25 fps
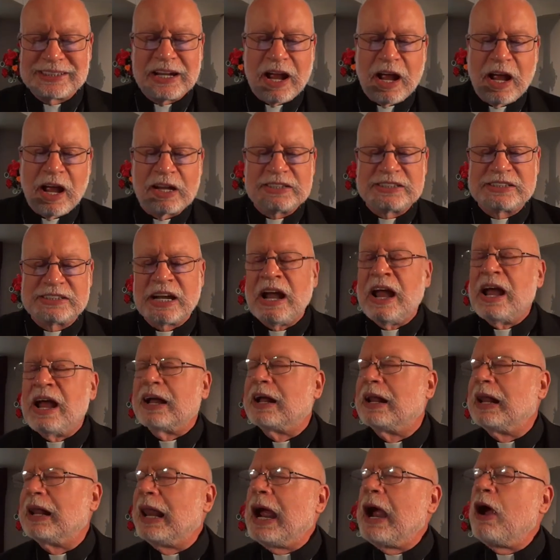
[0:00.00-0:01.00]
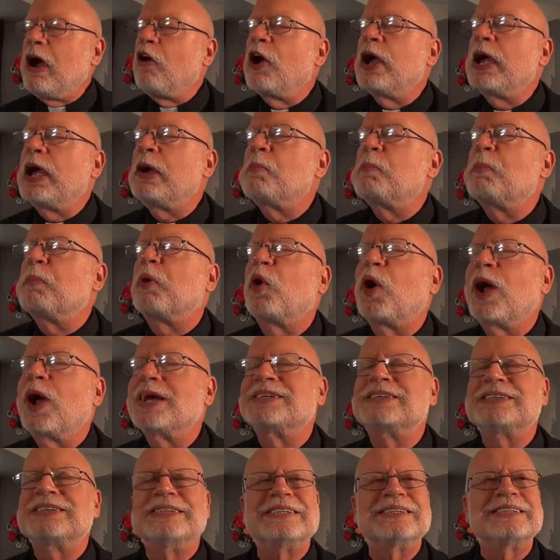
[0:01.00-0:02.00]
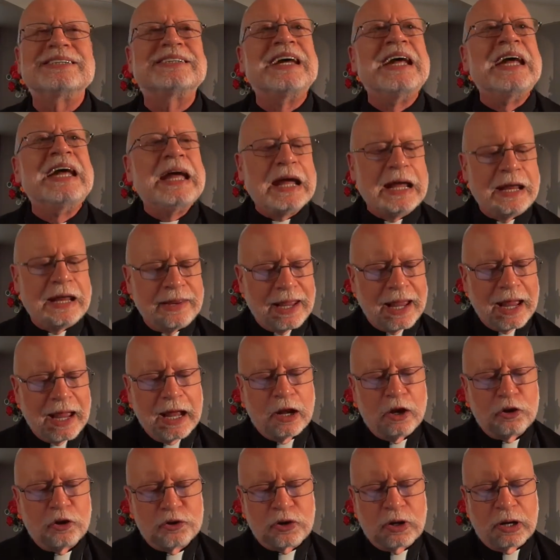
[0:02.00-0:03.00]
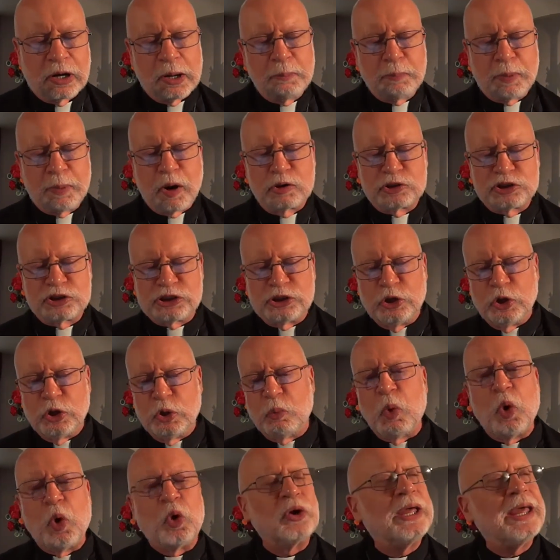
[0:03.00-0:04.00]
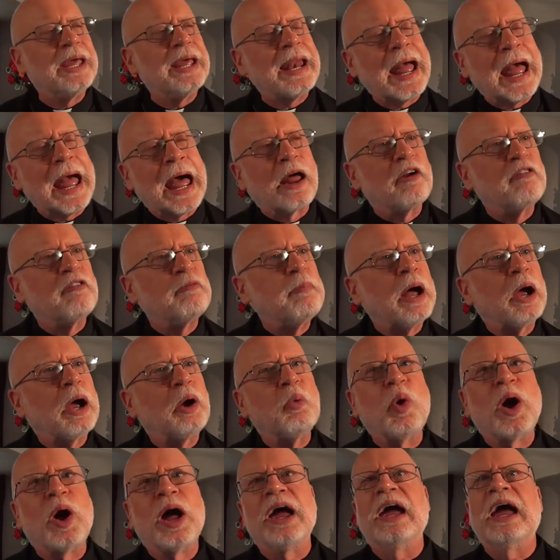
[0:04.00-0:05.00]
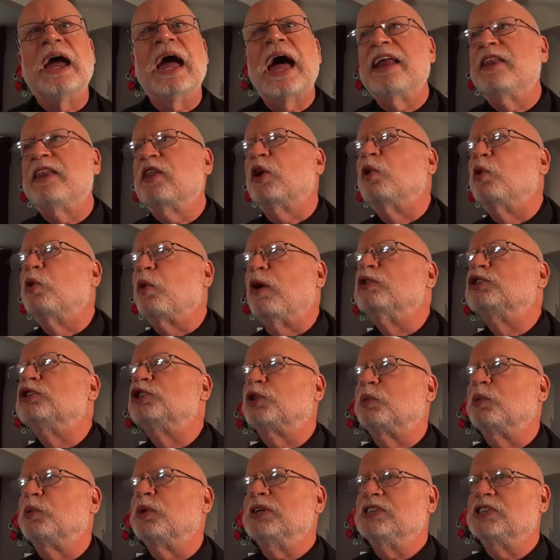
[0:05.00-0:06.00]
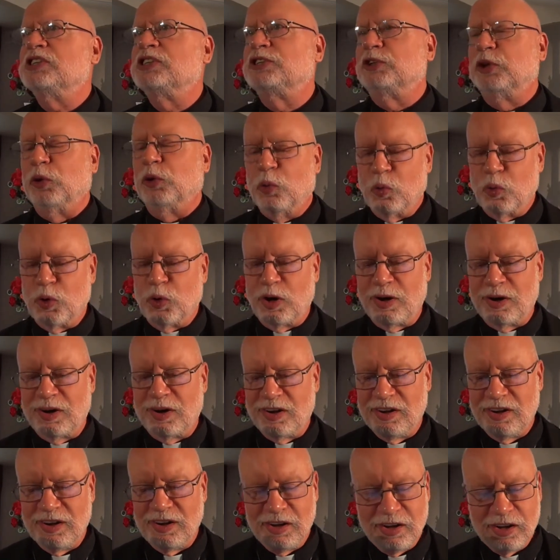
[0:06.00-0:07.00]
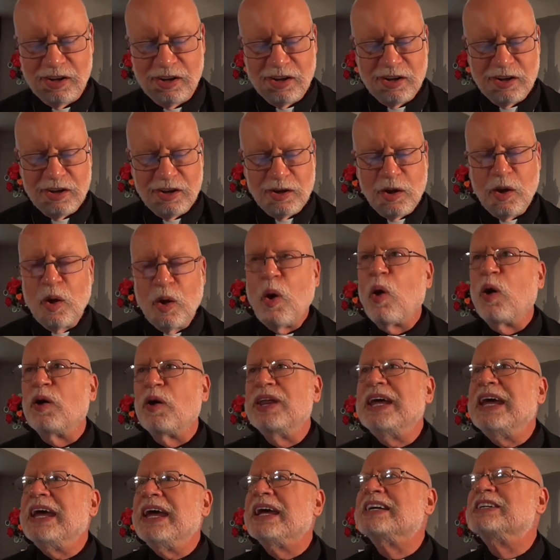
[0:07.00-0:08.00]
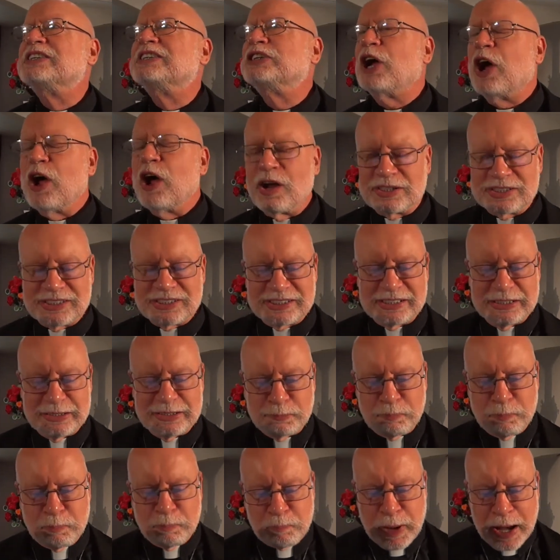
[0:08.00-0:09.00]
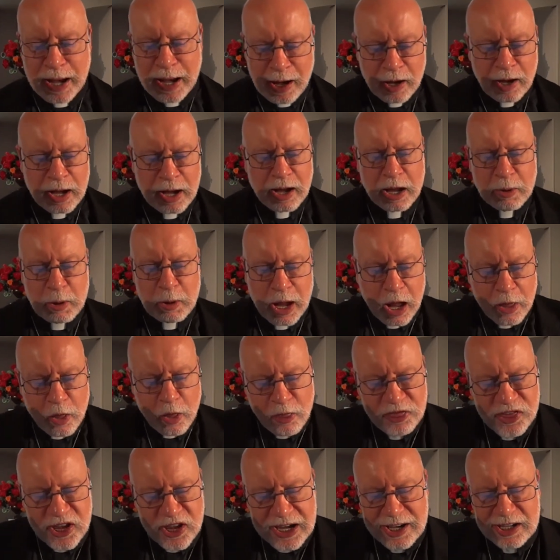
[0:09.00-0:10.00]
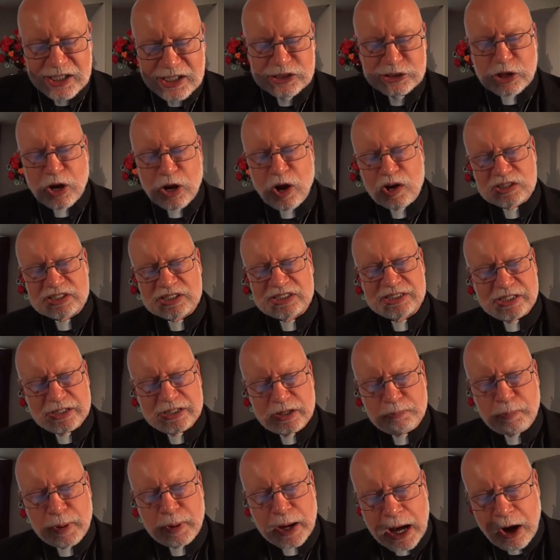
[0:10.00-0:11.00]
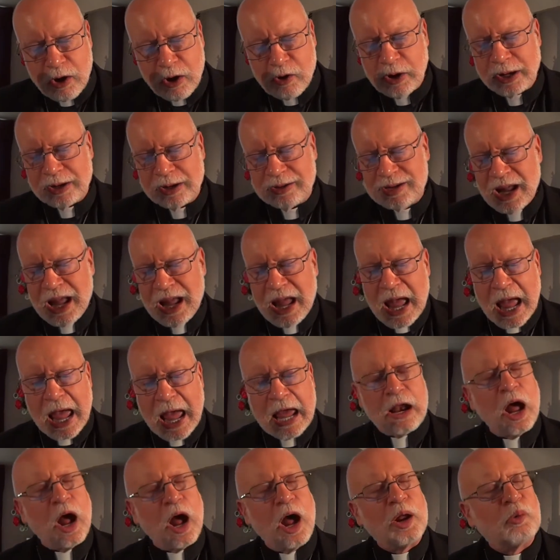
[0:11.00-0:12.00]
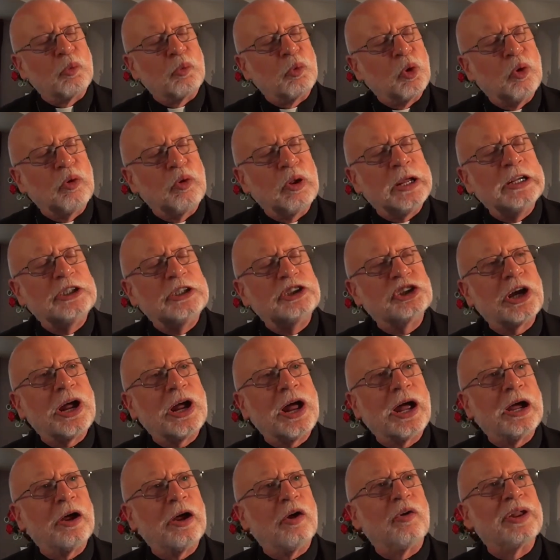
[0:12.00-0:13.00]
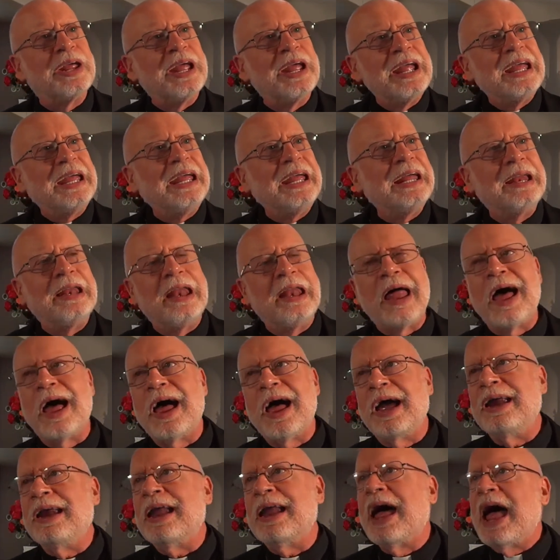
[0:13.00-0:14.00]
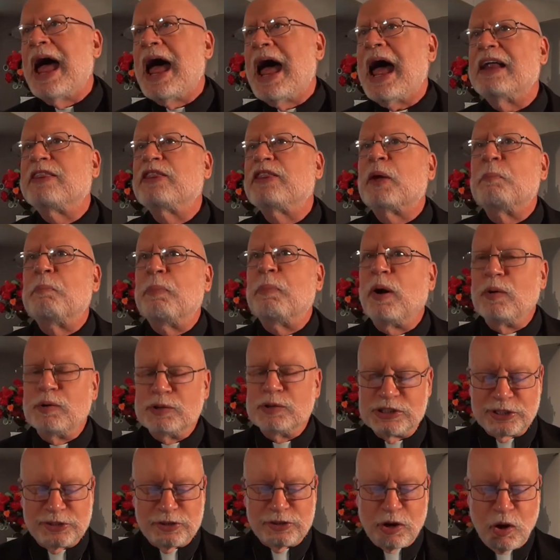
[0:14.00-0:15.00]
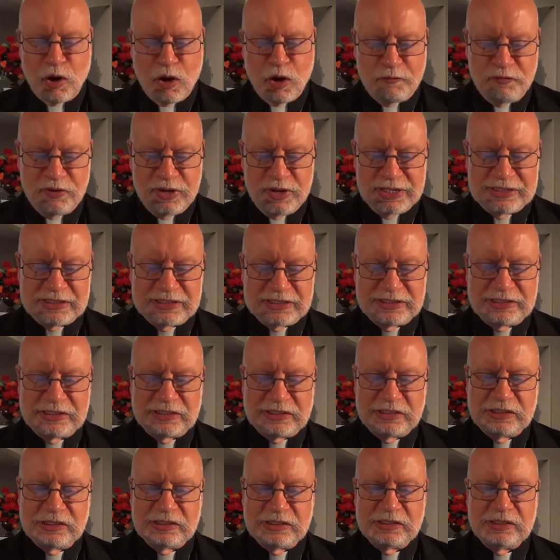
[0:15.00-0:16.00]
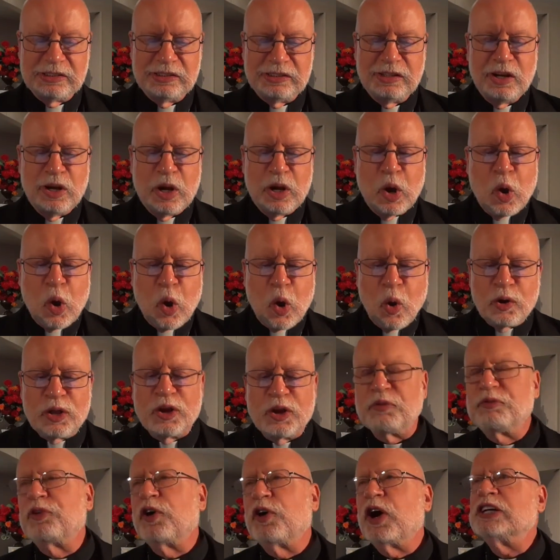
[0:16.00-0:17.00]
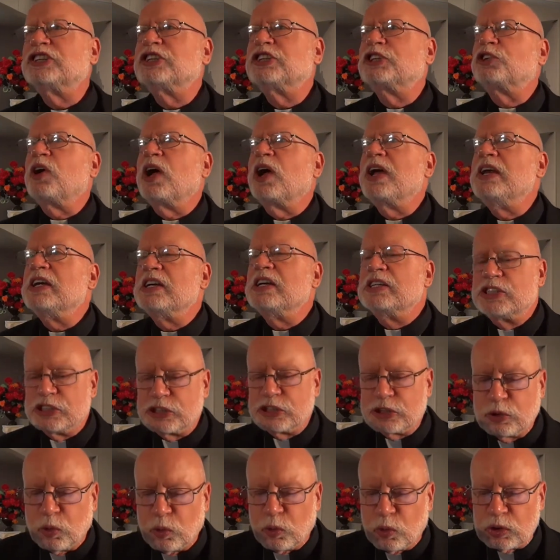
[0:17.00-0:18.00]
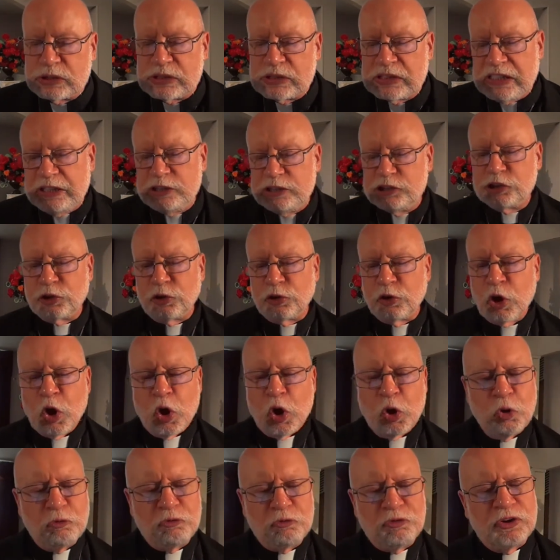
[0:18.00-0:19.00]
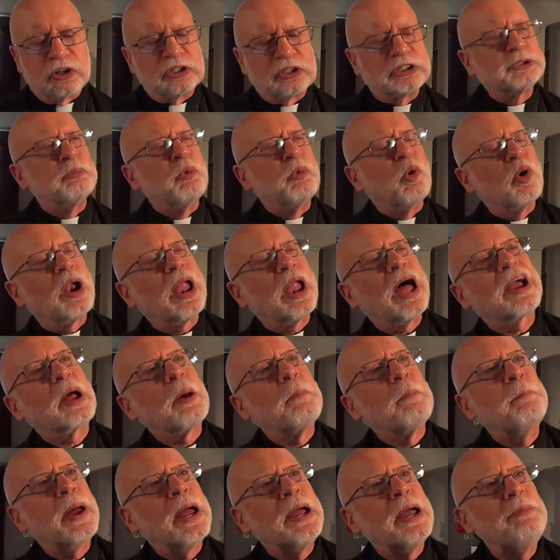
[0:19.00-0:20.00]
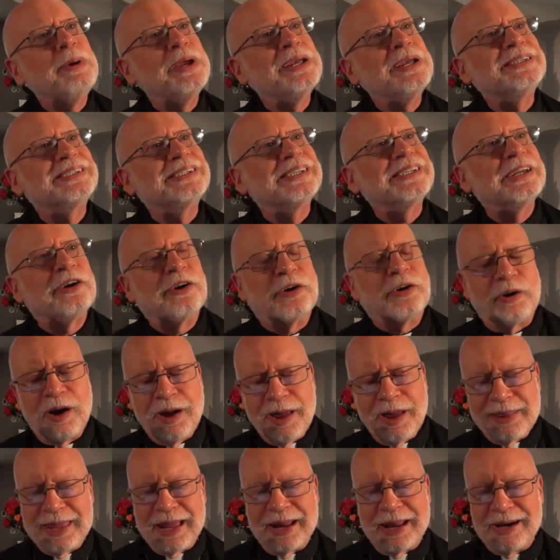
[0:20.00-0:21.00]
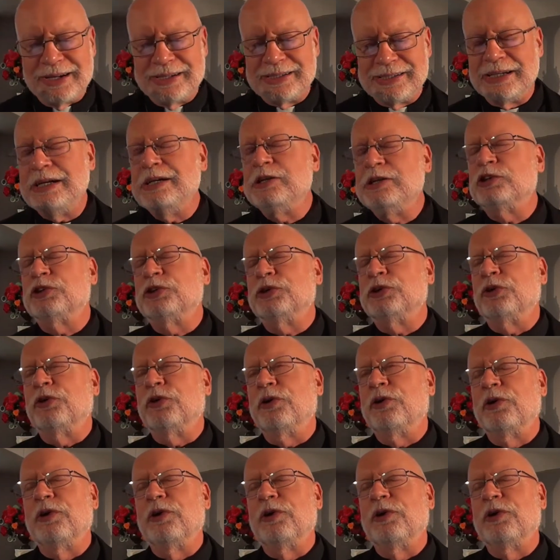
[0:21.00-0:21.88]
God's glaring presence in the elderly person who won't get out of my way at the grocery store, or the exhausted parent and unruly child in line at the post office, or the frustrated school teacher who feels more like a babysitter than a teacher.